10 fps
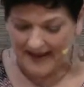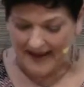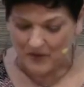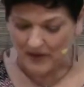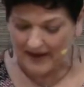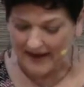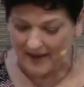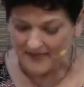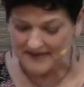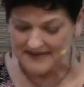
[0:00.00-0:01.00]
And what
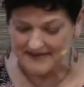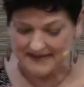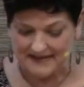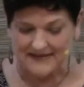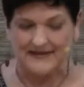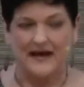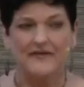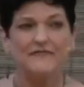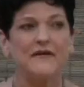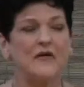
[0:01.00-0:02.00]
happens is,
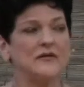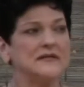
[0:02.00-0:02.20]
I've found,